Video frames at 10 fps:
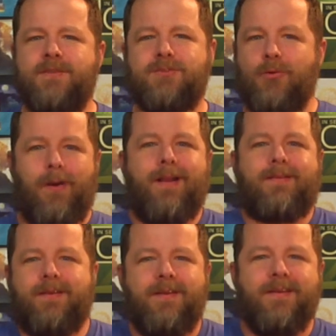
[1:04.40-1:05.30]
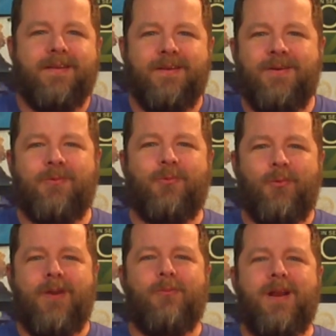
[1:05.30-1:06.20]
so what?
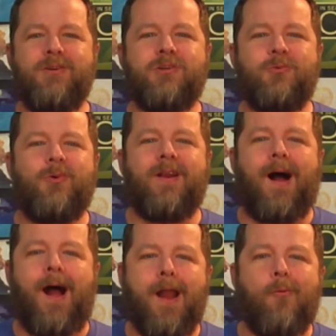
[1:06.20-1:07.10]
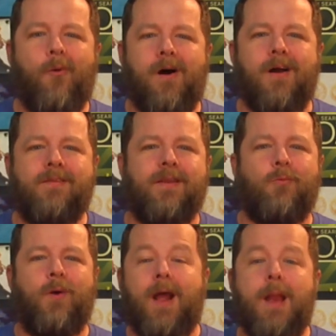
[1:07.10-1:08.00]
When should what I want
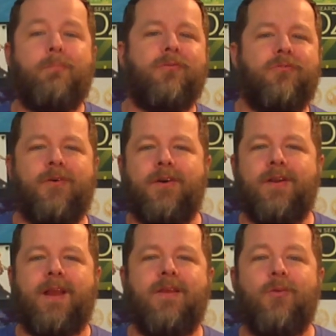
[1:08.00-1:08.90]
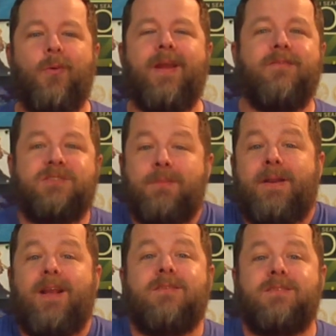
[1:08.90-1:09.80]
and what I prefer get in the way of
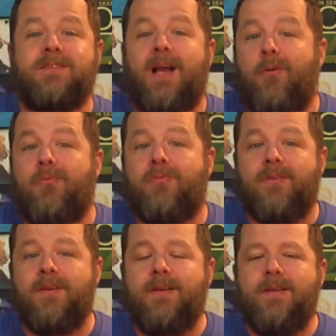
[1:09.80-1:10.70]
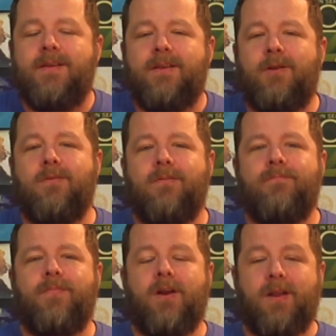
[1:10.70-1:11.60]
somebody else's health? You know,
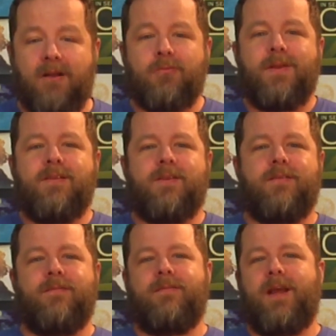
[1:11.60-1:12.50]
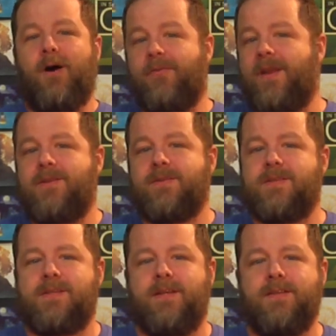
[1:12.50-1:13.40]
our government and the health
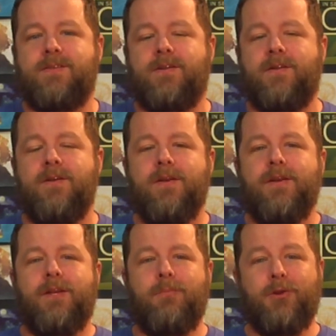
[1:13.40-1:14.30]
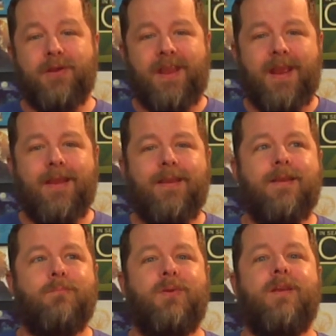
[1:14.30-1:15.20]
agencies are communicating
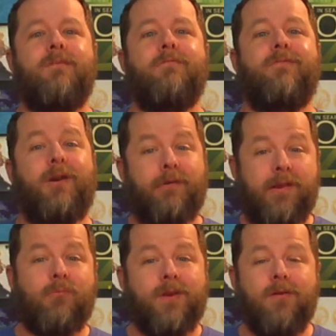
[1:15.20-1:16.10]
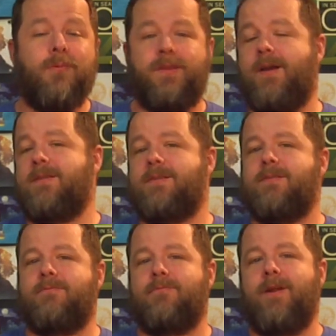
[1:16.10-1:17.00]
and being very real with
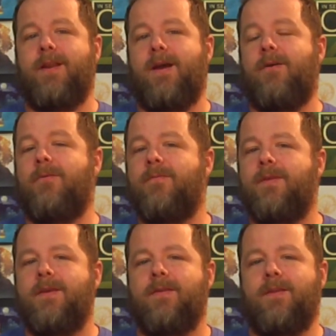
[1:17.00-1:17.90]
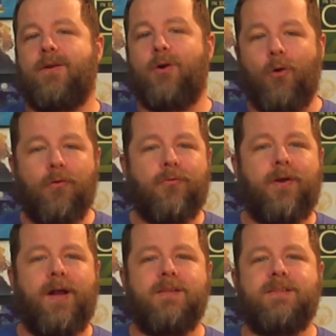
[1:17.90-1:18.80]
us right now. Their goal
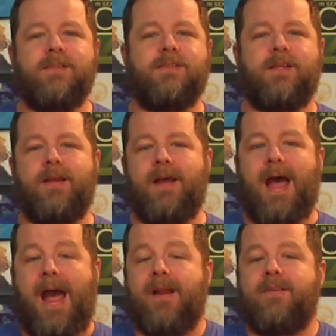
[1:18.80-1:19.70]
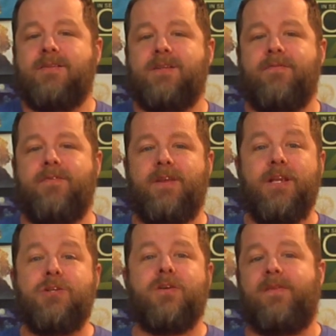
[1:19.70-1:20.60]
for us is to act as if
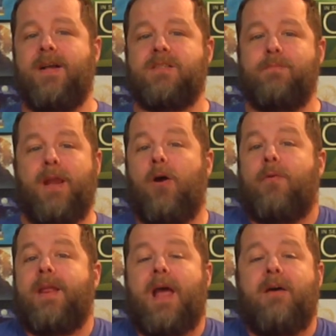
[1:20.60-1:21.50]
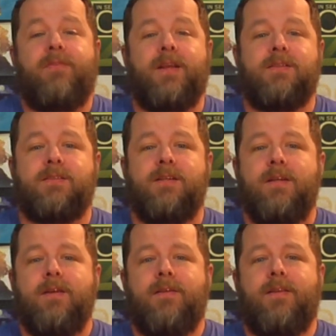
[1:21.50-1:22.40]
each of us may already have this.
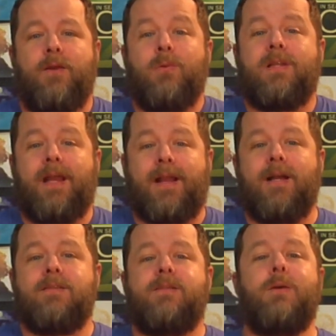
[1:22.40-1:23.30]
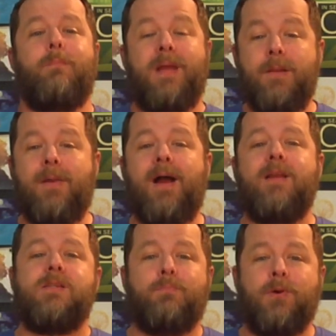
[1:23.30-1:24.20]
They would like us to
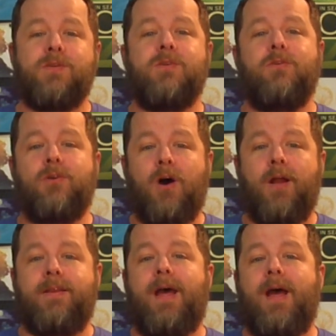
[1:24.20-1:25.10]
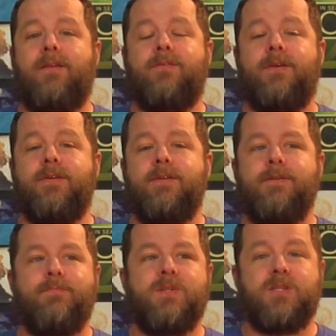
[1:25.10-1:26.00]
minimize personal contact, to
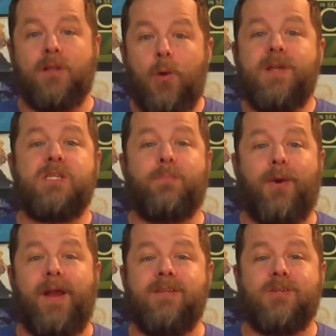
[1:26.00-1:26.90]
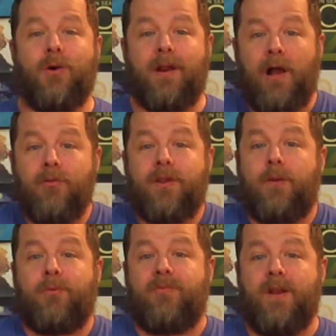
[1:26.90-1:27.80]
slow its spread so our
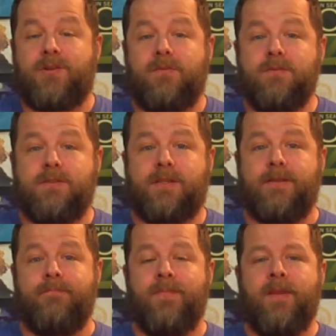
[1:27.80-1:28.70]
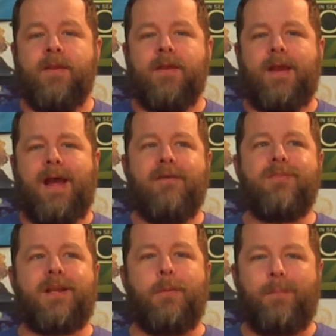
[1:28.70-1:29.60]
healthcare professionals can have
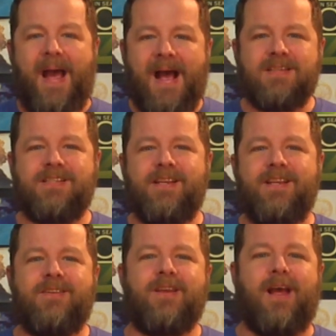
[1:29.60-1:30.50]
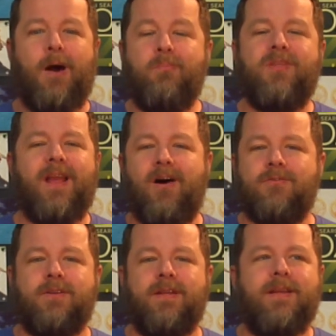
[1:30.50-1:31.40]
the capacity to help the
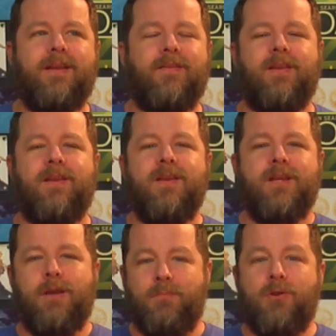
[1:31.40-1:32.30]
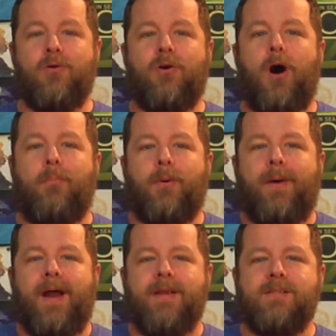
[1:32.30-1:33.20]
elderly and the
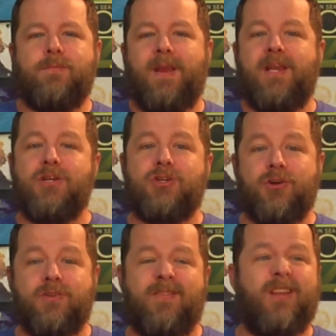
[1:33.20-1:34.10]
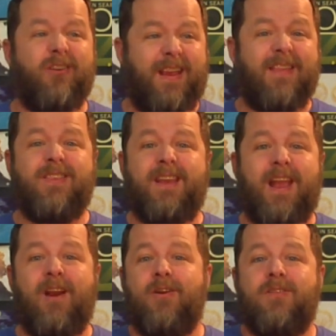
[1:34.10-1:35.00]
immunocompromised, making sure that they'll get the
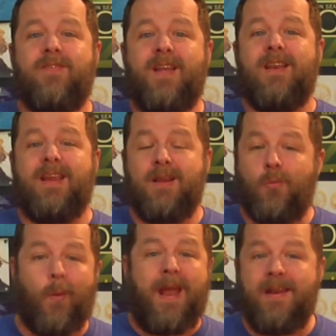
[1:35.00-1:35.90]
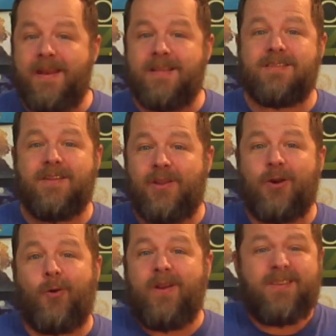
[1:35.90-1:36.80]
care that they need when it is that
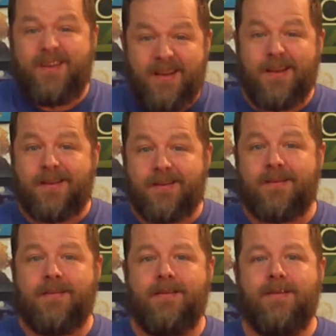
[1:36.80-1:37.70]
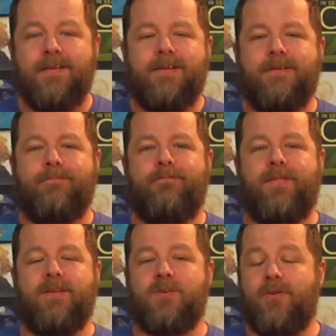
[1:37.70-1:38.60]
they're going to need it.
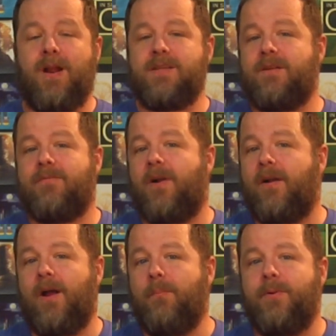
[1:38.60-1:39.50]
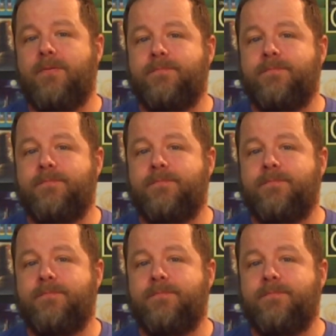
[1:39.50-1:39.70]
And so they're asking for our help.